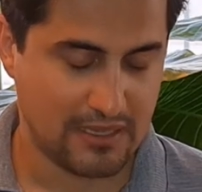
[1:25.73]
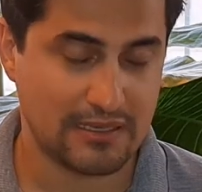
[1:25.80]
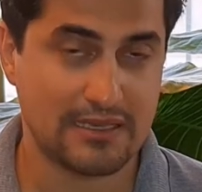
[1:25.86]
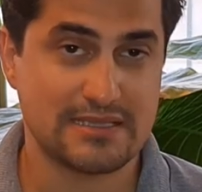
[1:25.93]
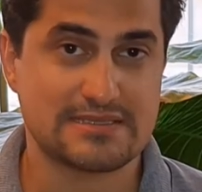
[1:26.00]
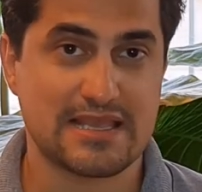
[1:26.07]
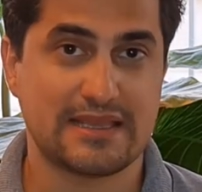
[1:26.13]

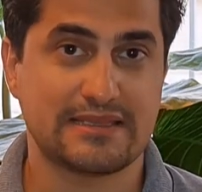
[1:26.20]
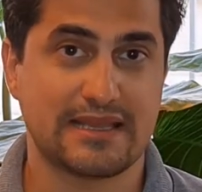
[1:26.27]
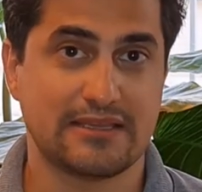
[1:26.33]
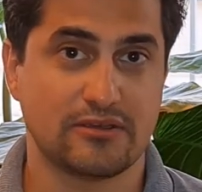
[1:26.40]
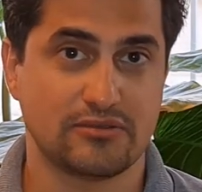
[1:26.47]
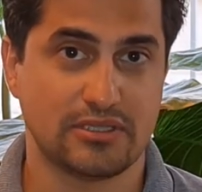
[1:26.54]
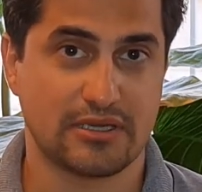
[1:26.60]
Let's add
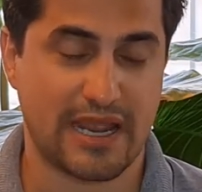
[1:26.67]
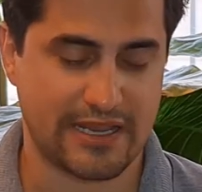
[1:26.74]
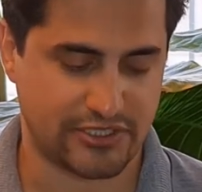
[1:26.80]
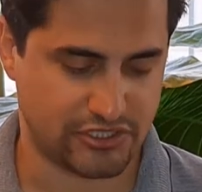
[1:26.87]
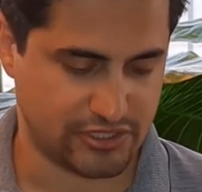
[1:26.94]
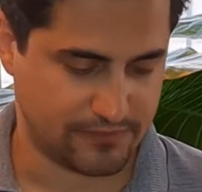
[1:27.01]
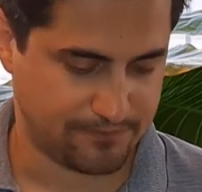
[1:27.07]
another
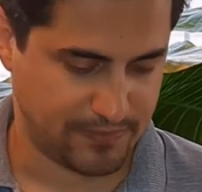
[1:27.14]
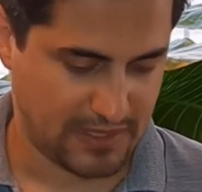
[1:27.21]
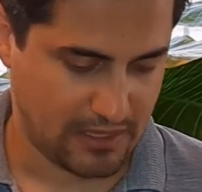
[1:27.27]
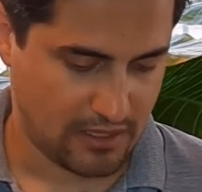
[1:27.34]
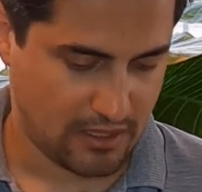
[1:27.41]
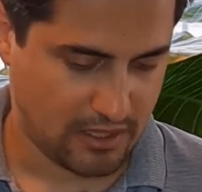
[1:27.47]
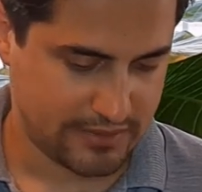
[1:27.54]
action.
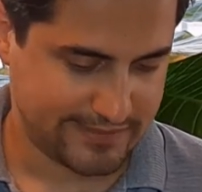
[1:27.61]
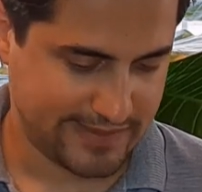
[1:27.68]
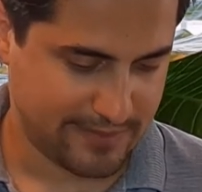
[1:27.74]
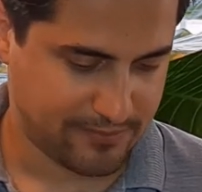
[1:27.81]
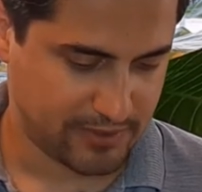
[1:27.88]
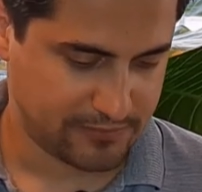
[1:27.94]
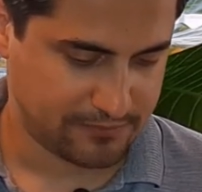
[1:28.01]
I
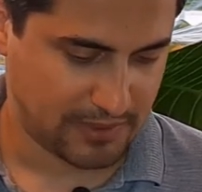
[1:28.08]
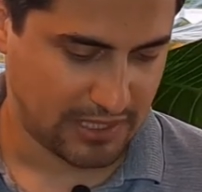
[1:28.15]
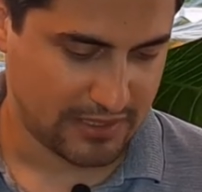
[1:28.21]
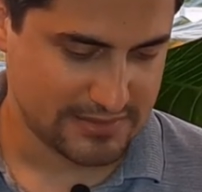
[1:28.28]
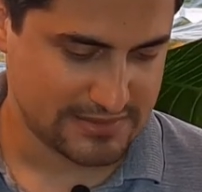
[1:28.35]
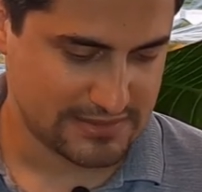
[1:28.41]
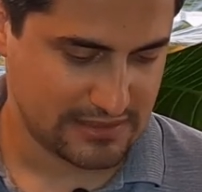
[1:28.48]
tap on
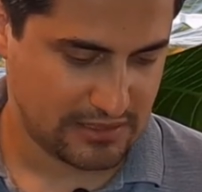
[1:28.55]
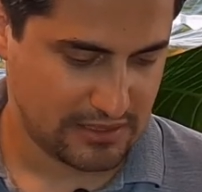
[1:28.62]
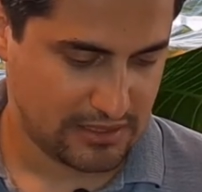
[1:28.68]
plus